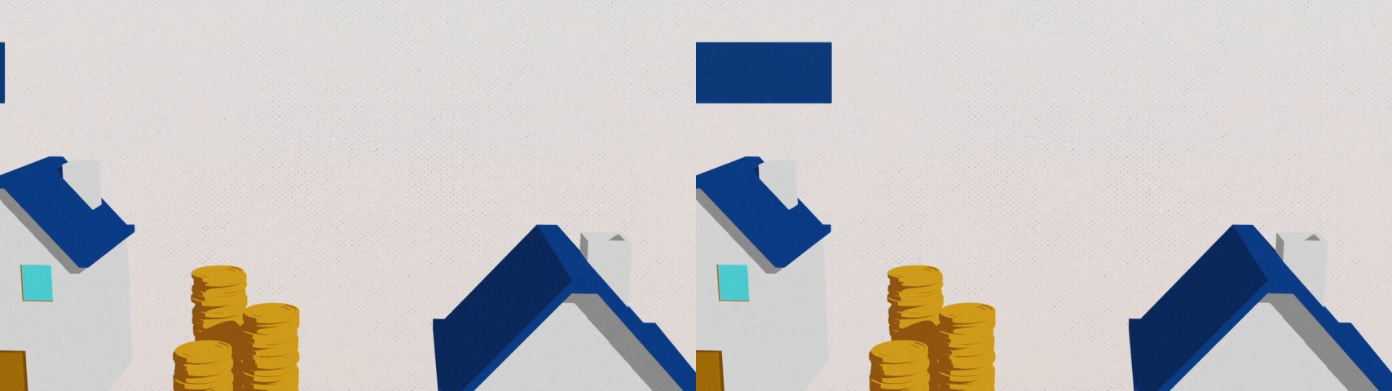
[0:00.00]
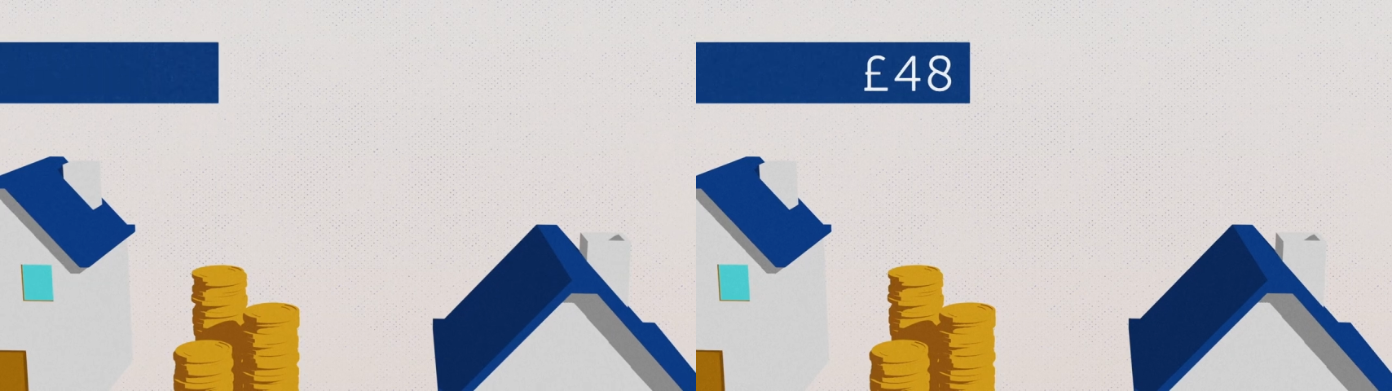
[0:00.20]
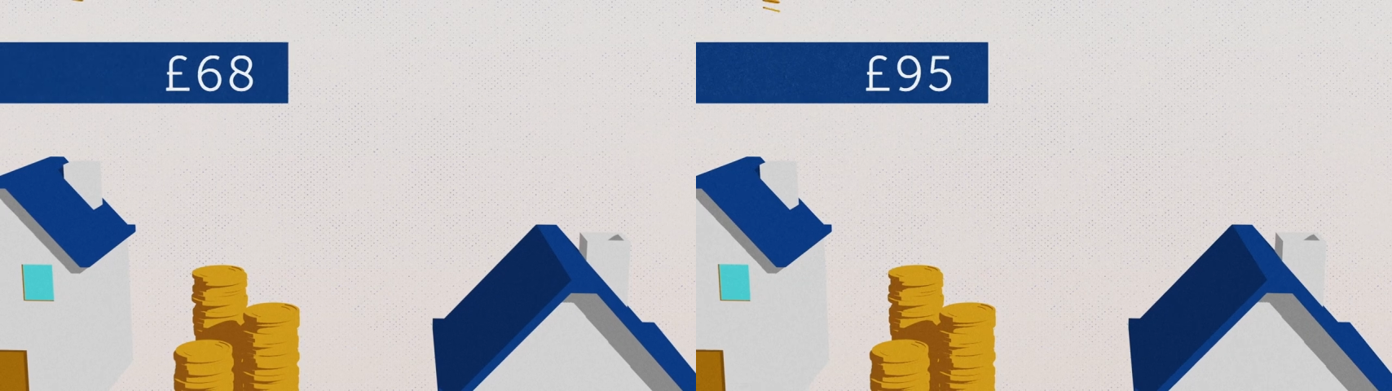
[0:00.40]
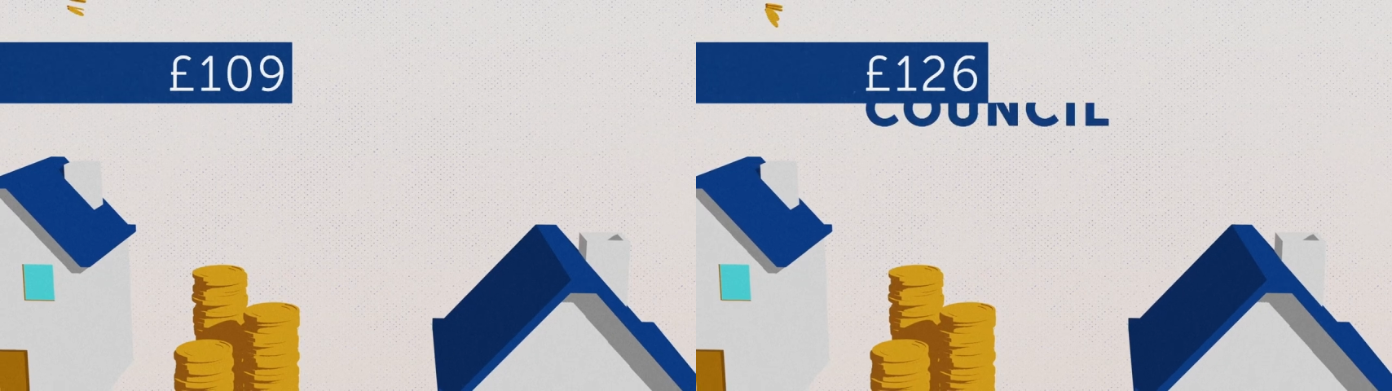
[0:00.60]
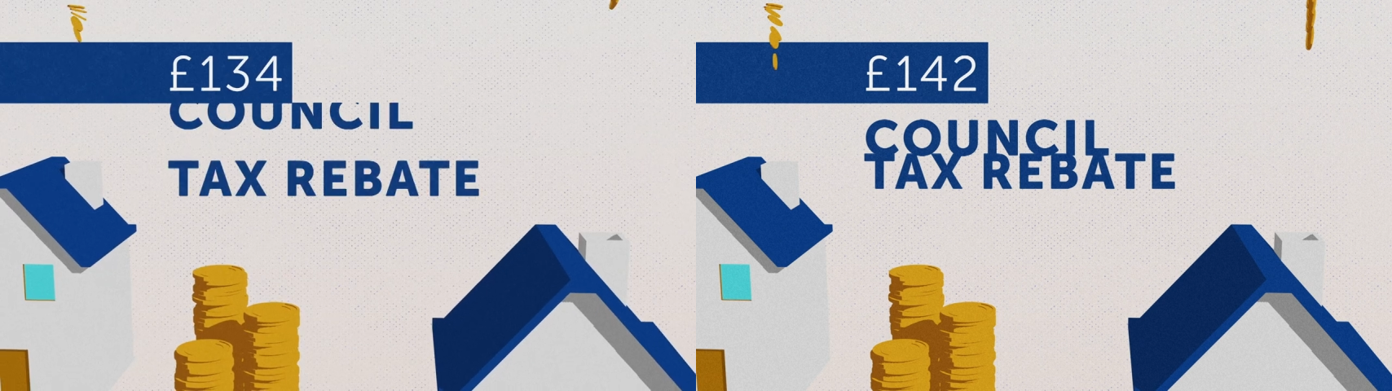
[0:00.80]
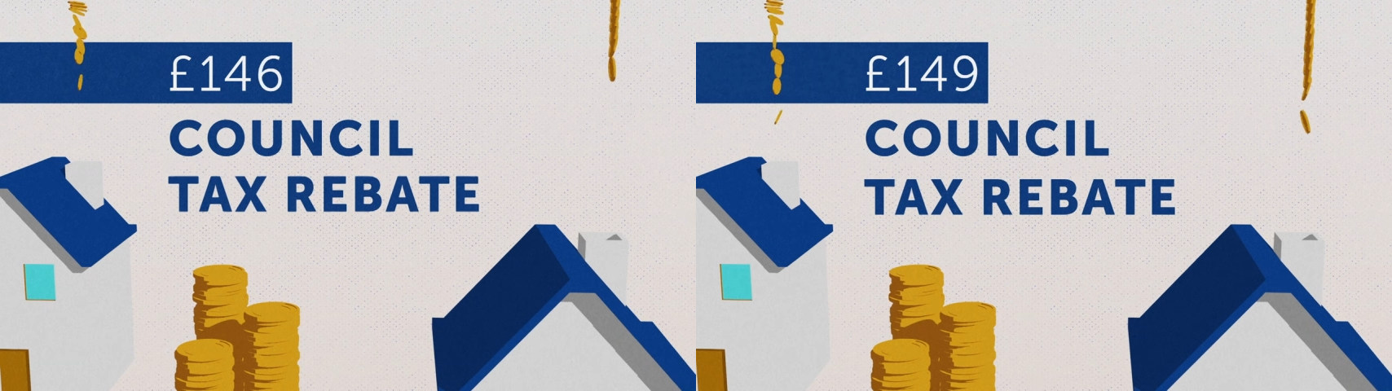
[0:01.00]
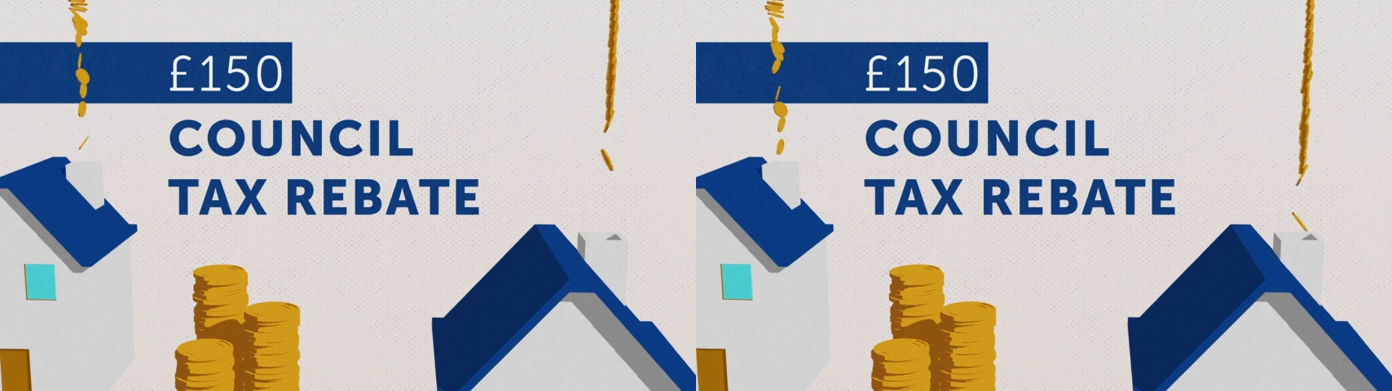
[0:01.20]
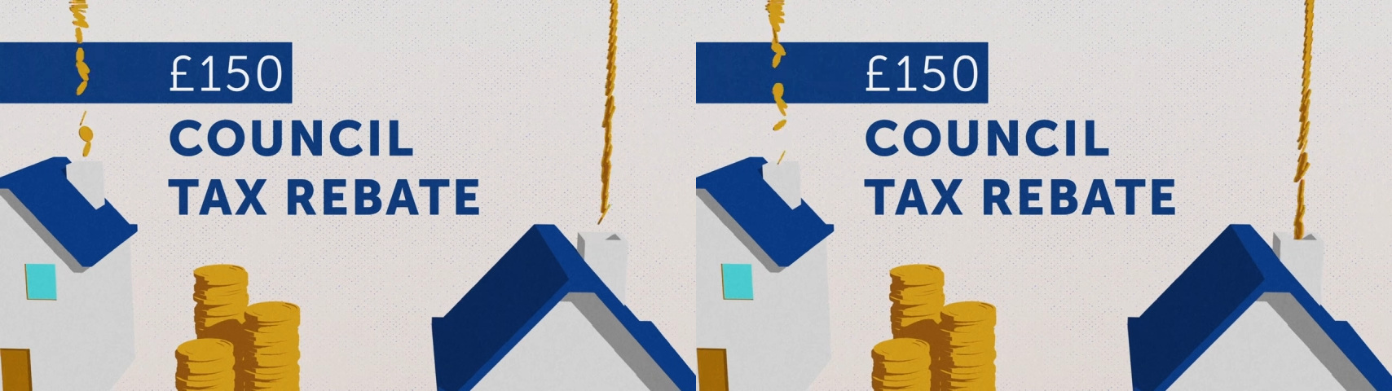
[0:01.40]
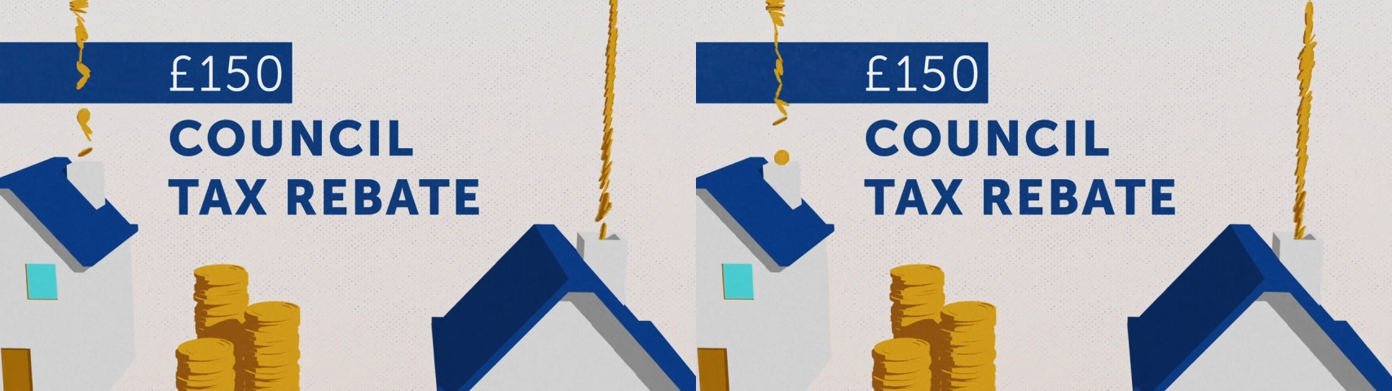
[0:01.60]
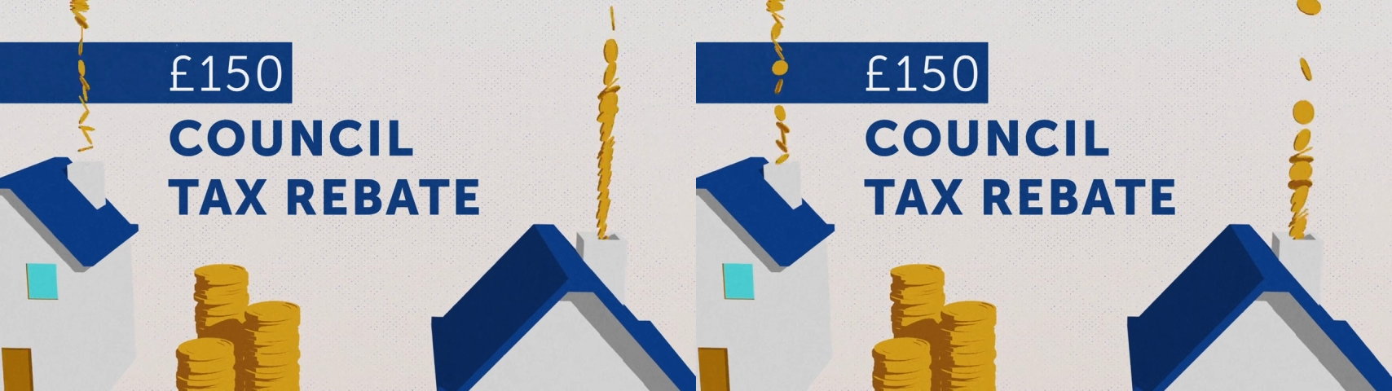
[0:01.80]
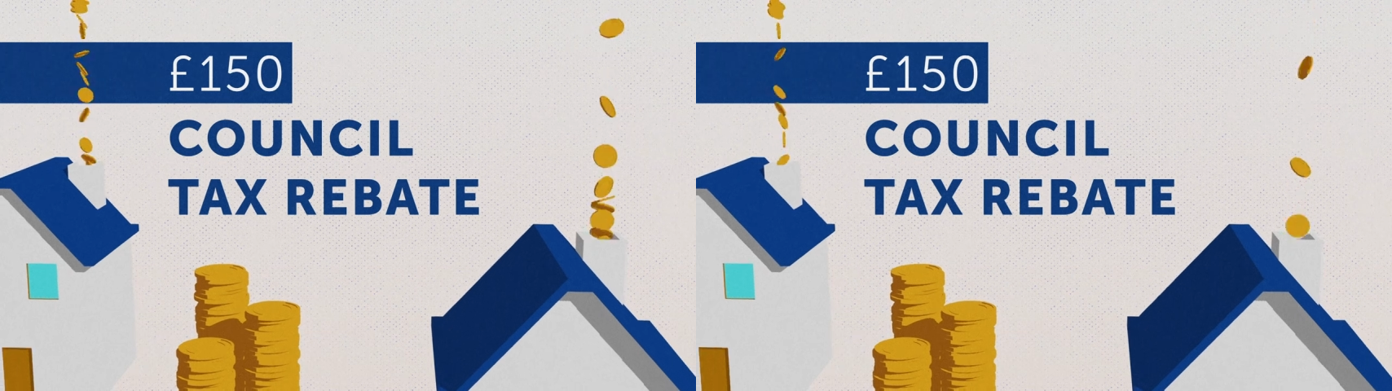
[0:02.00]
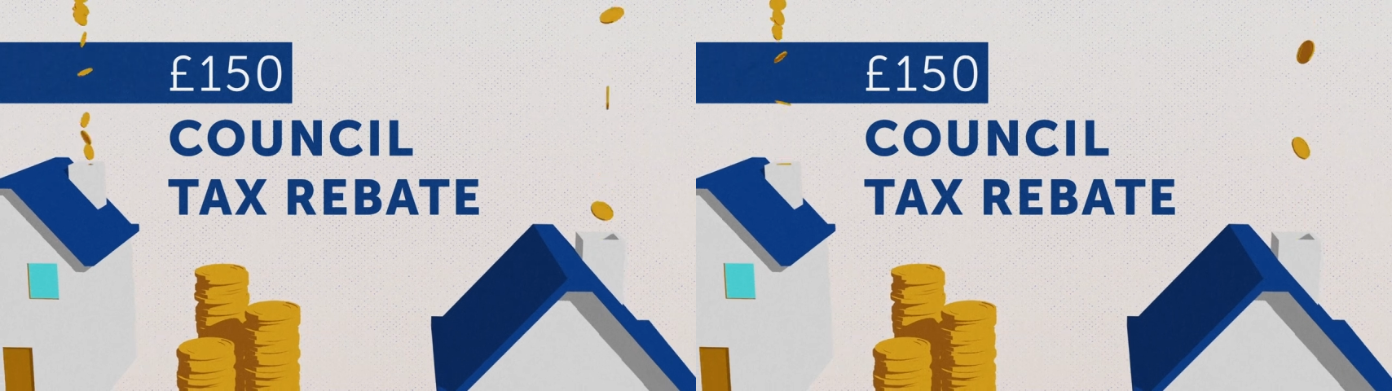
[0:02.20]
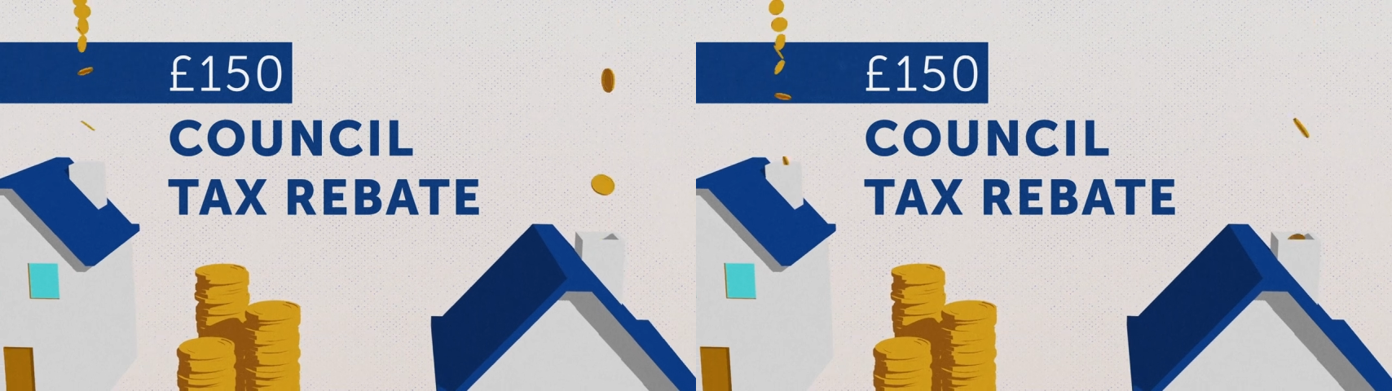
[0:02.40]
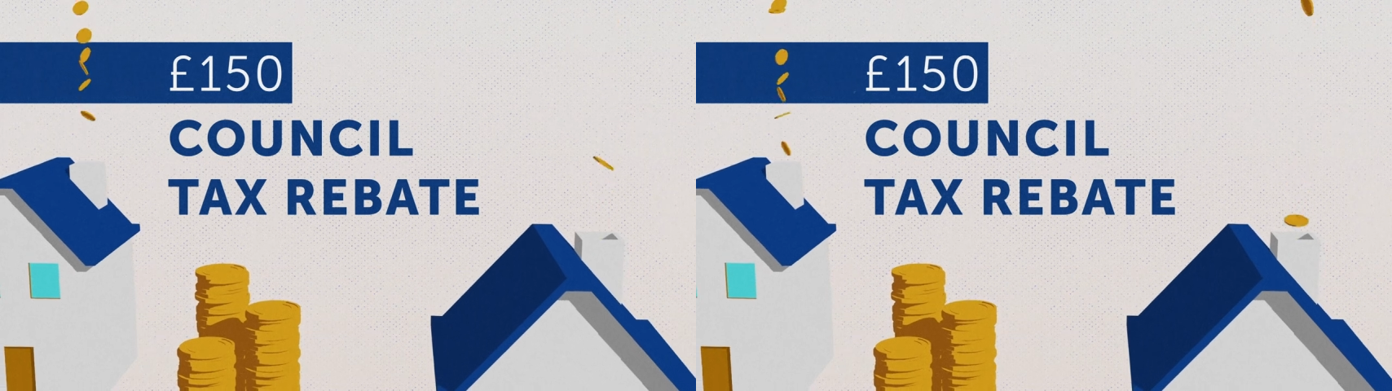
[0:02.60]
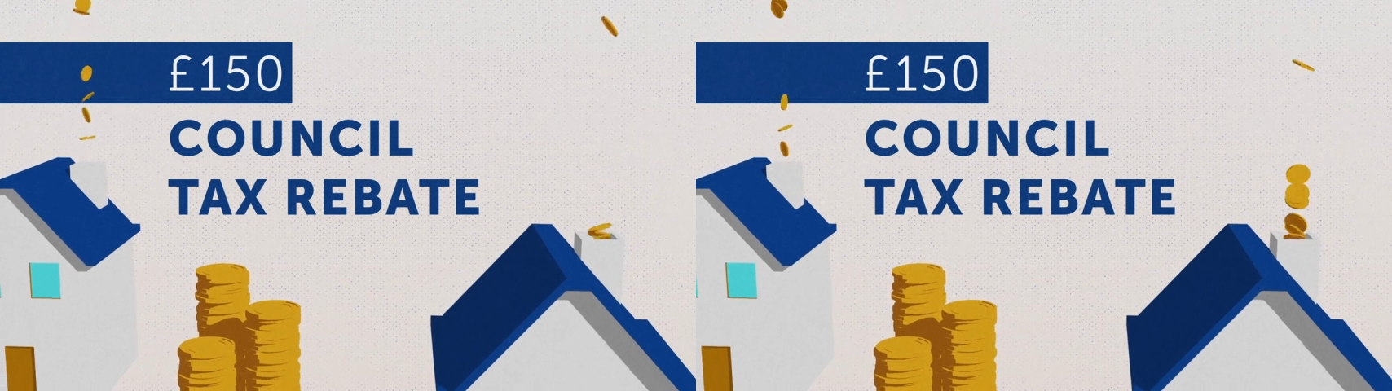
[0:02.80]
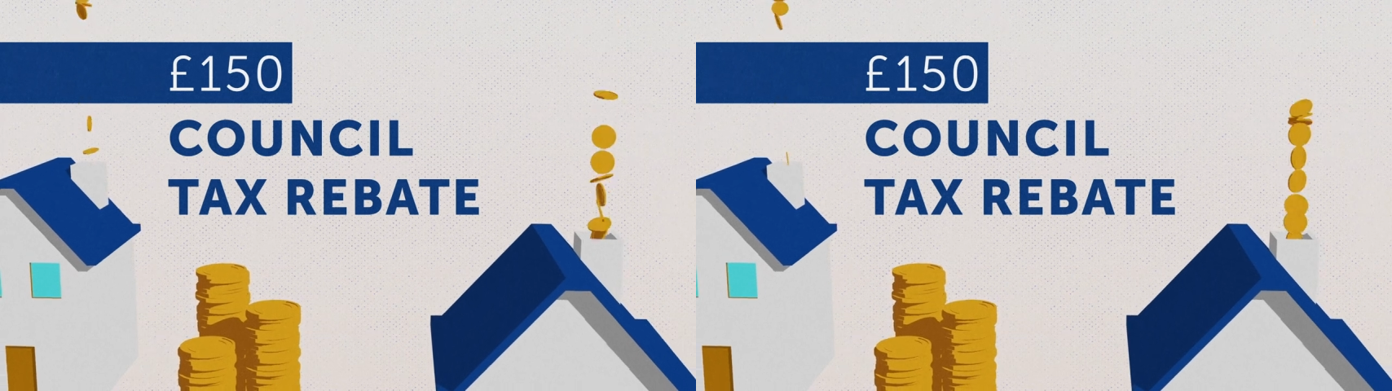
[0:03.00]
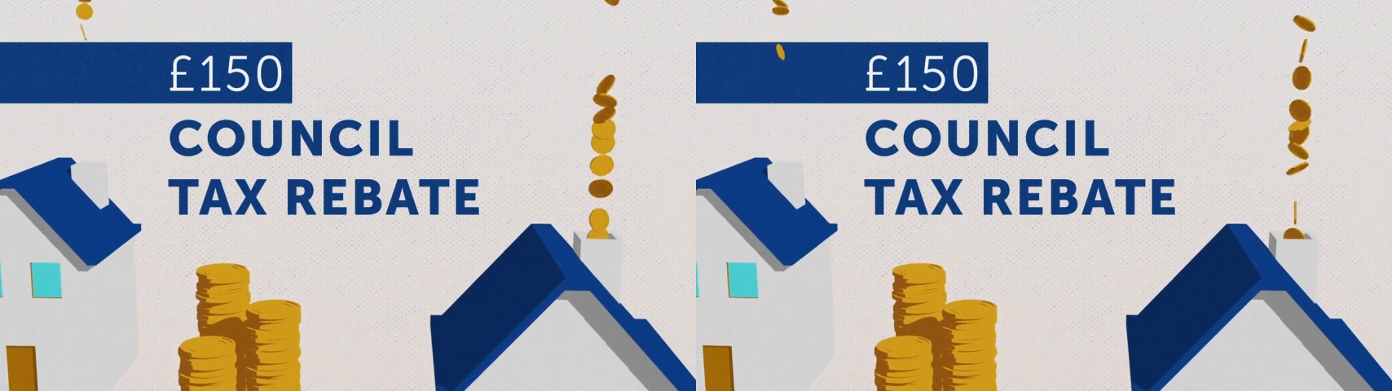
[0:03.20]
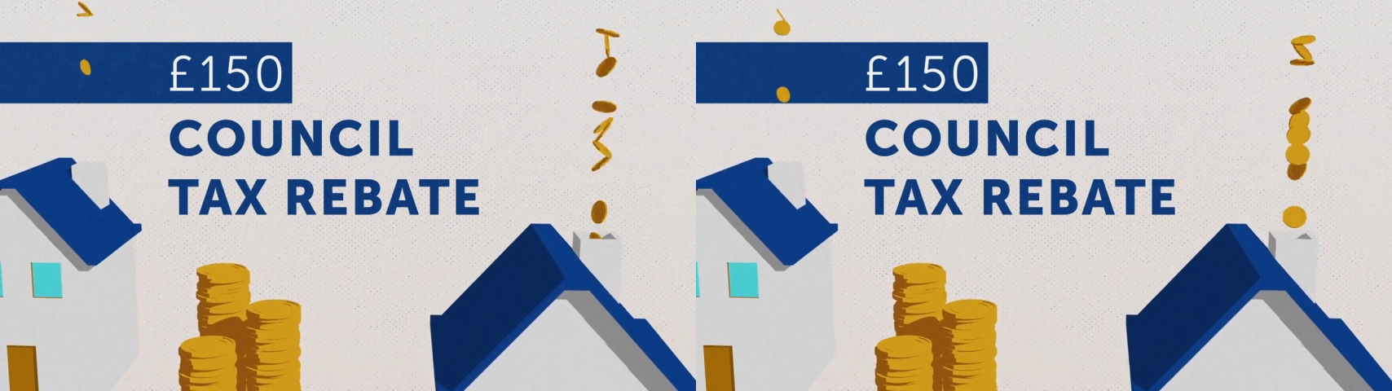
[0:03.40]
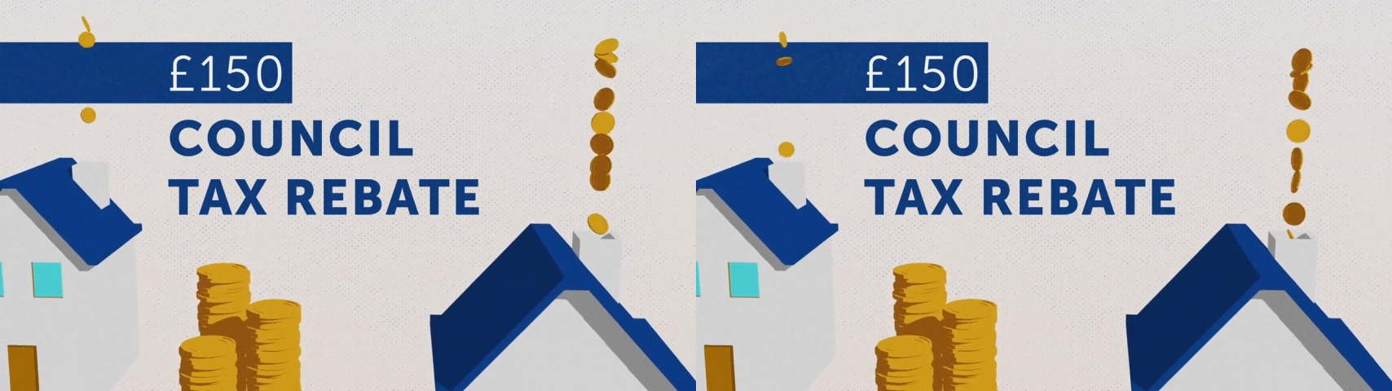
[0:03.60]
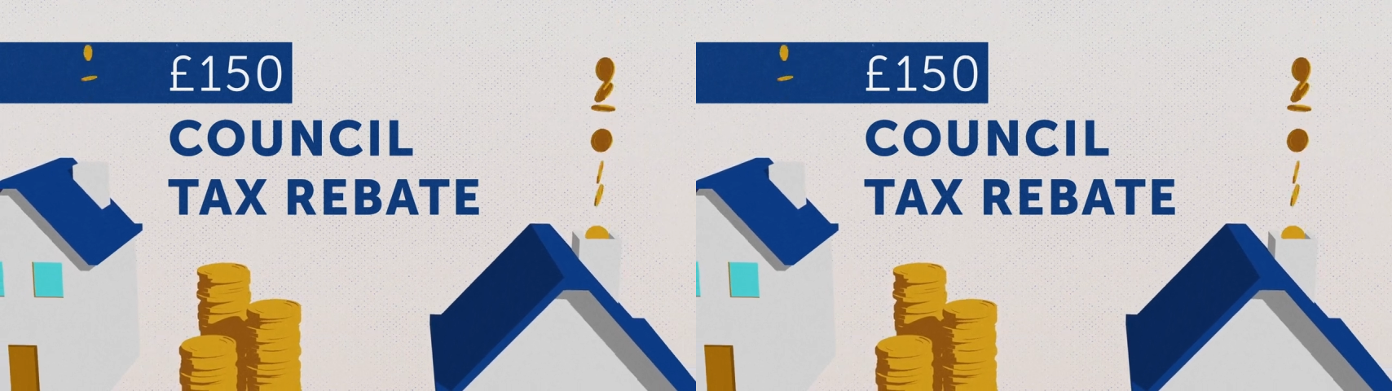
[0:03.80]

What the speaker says: [unreadable: no face in view]